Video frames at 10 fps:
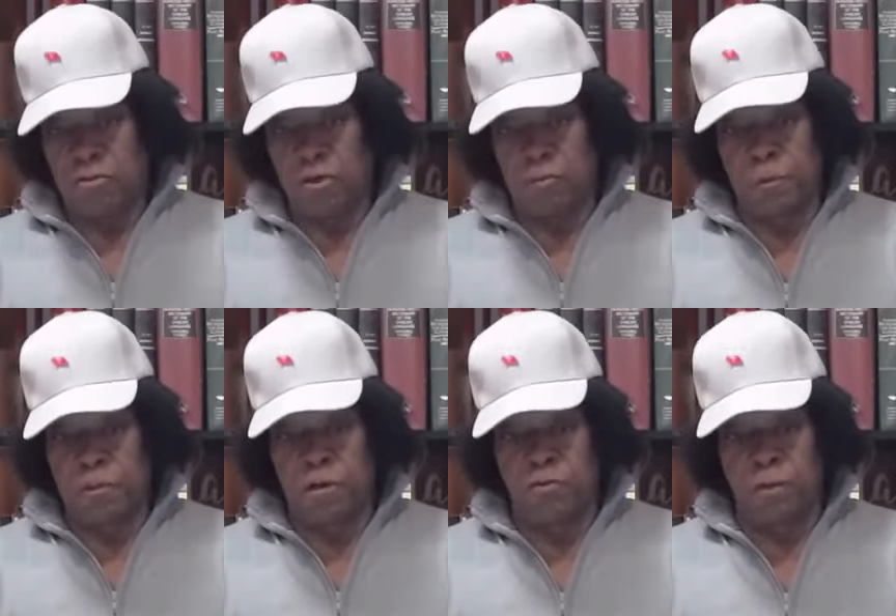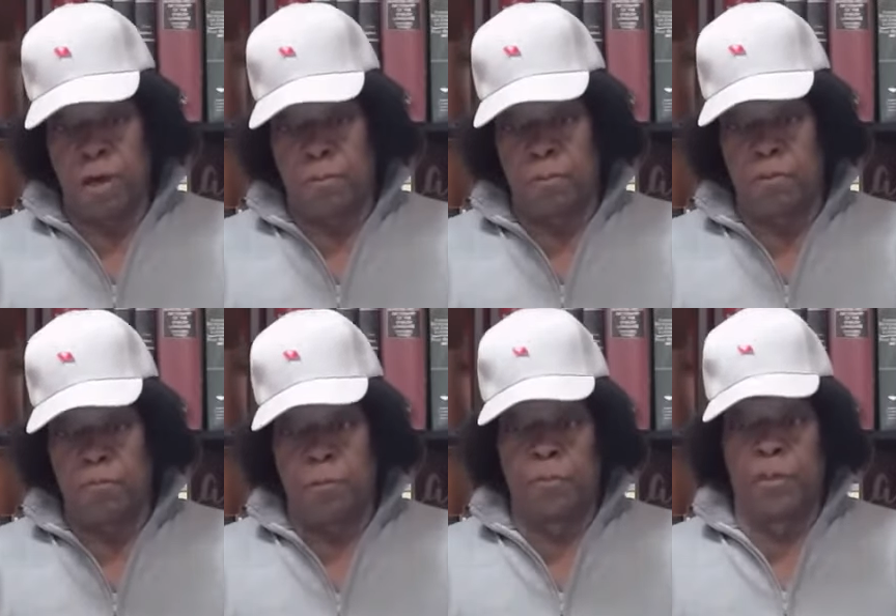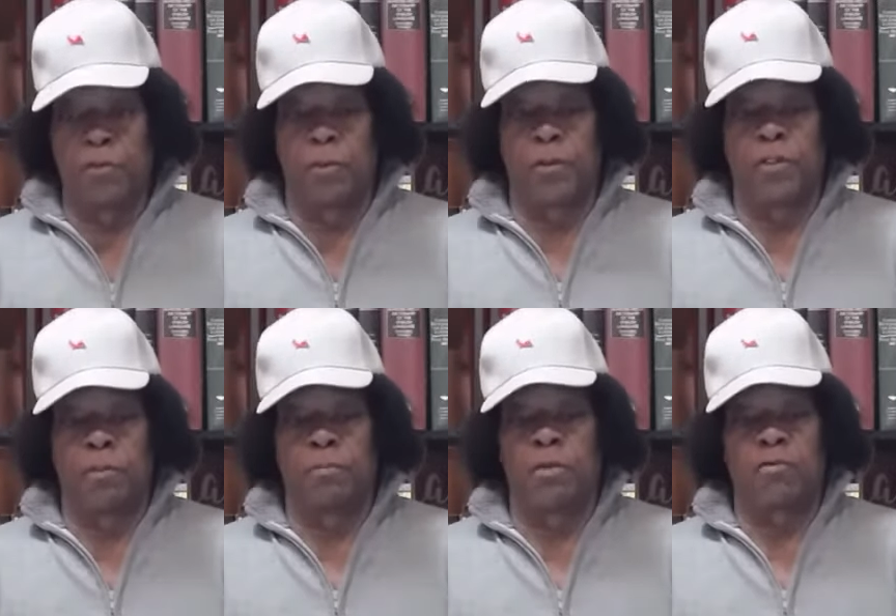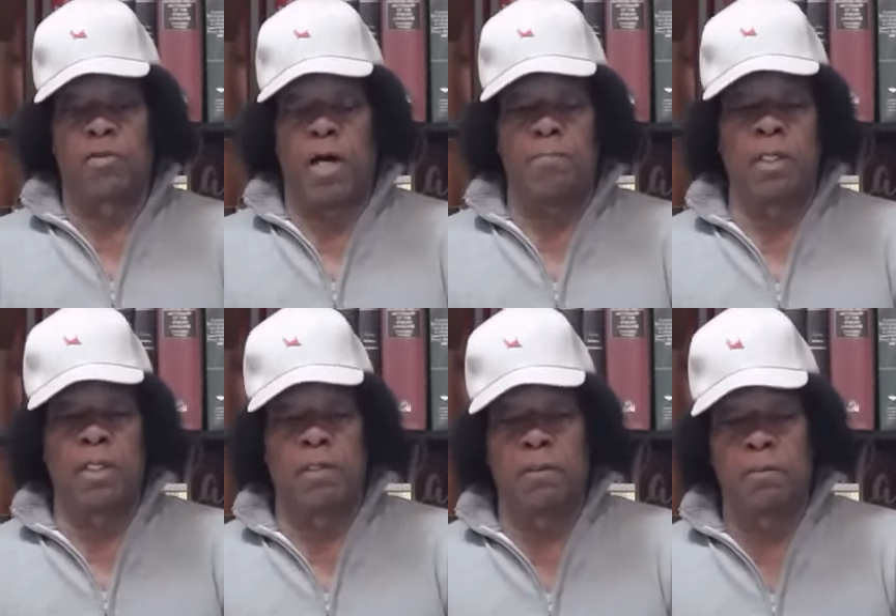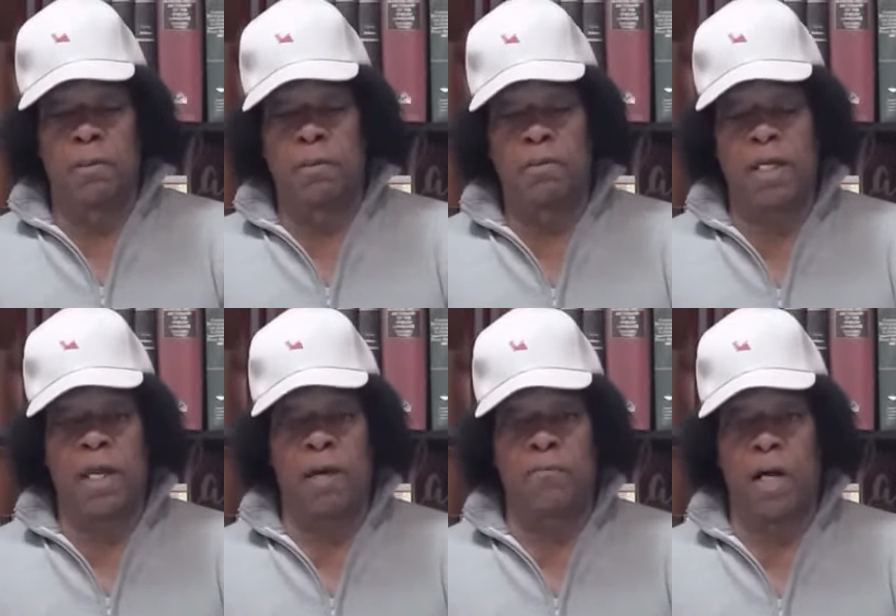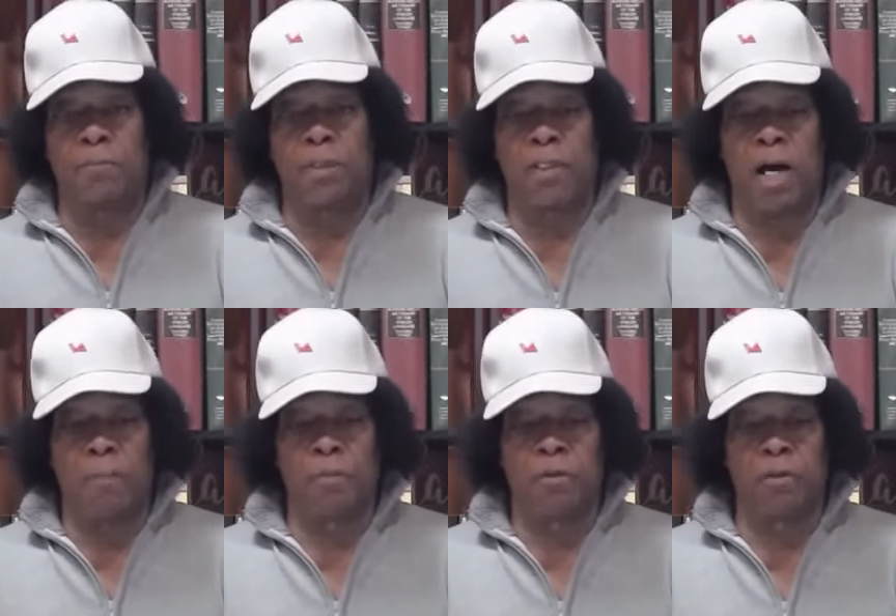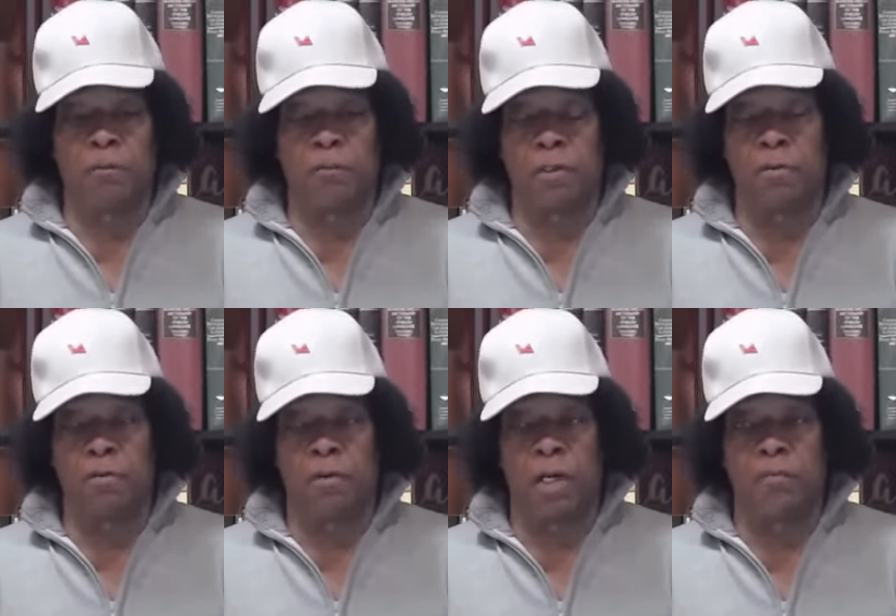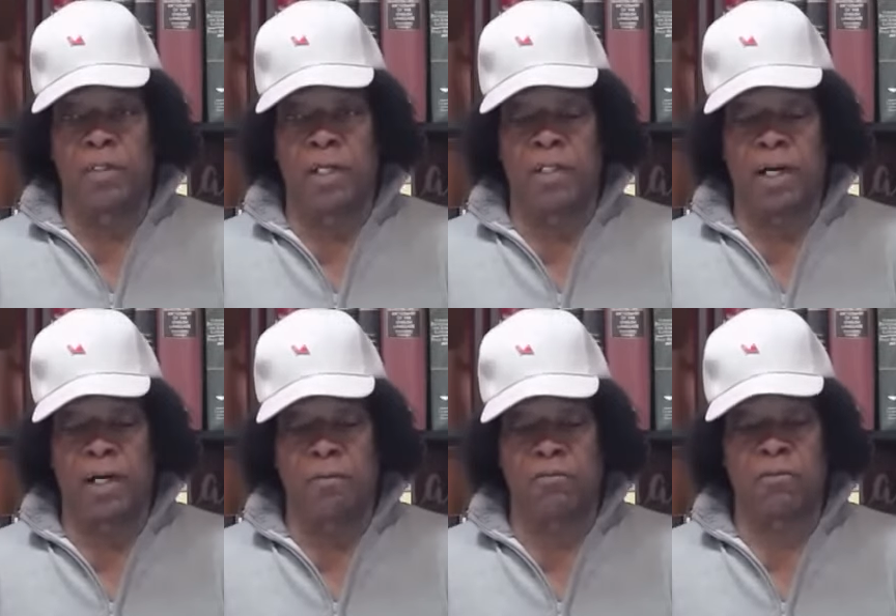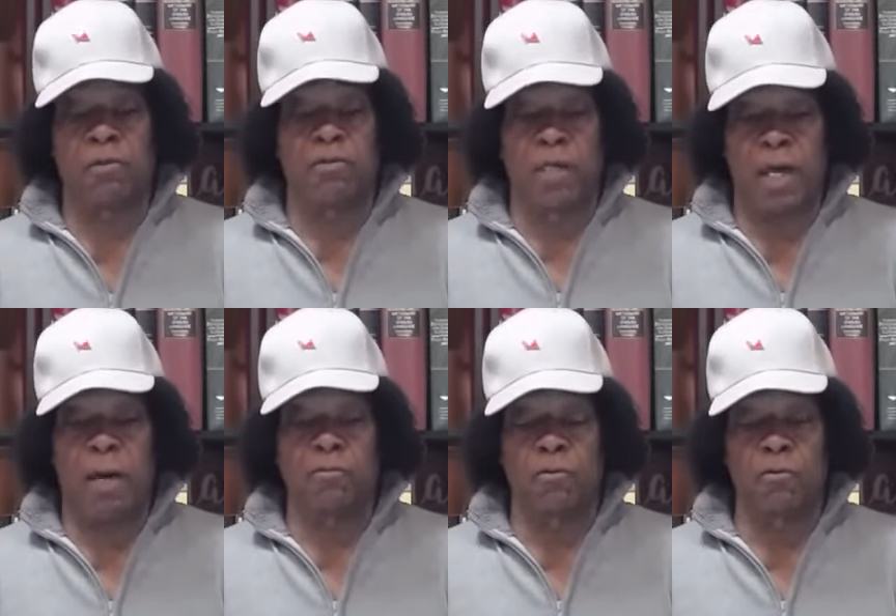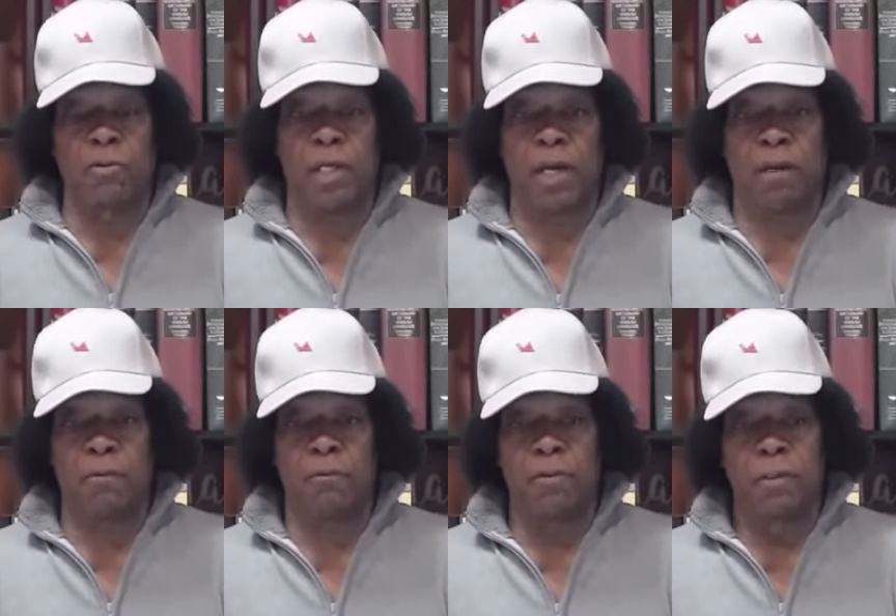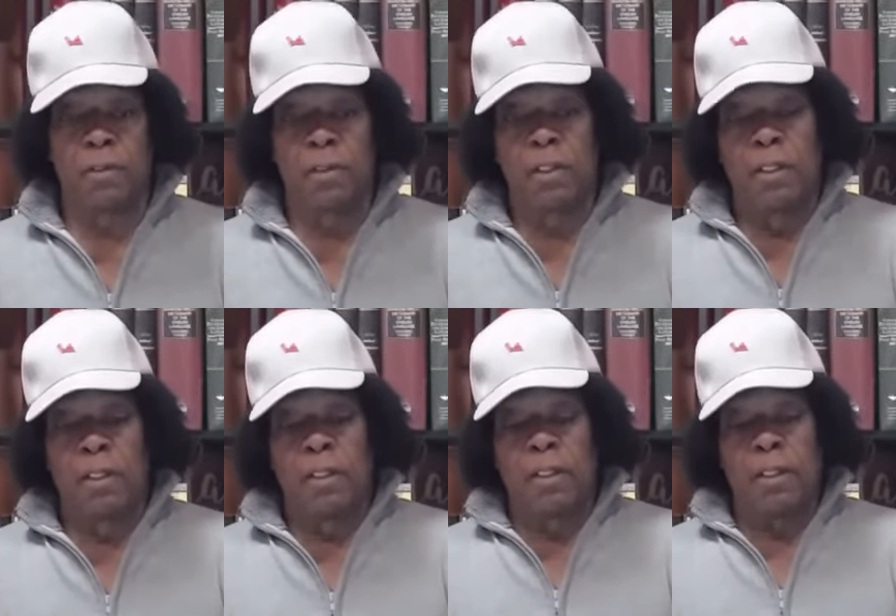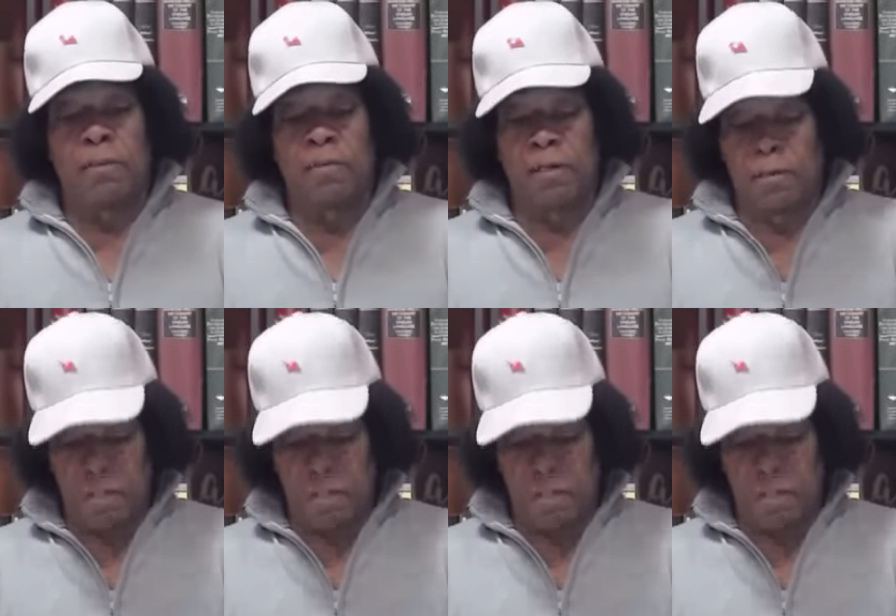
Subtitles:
that just because you haven't been familiar with them does not mean they have not been operative in your everyday lives, because they absolutely have. And